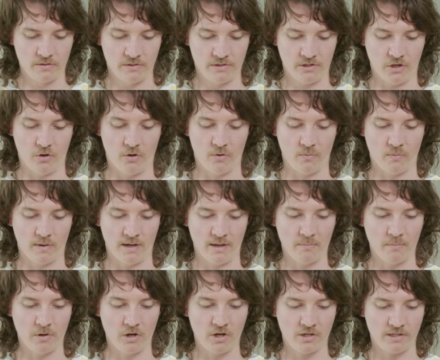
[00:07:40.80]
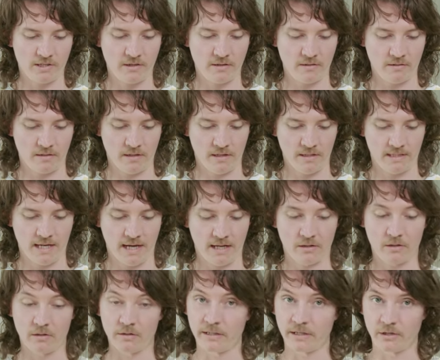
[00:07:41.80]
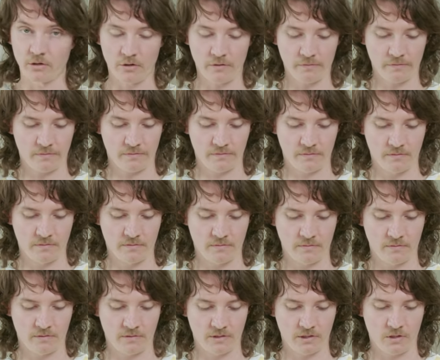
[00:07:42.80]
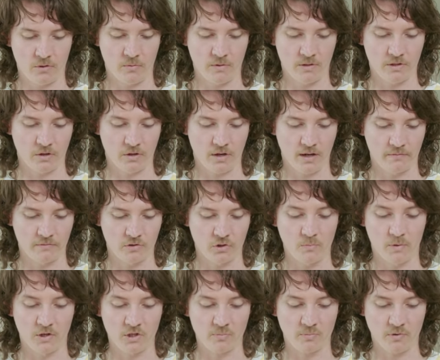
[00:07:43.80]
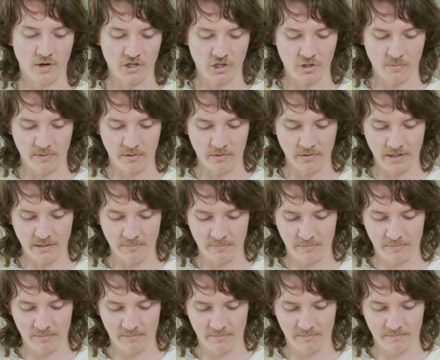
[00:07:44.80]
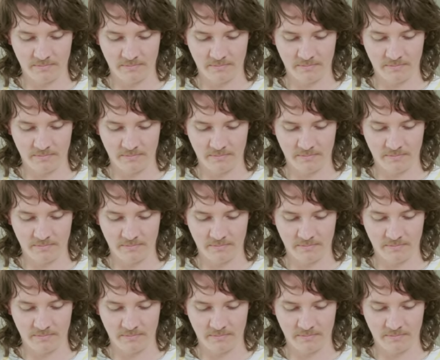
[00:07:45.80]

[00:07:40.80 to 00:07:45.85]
So we immerse it and take the lid off so we don't have too much pressure build up.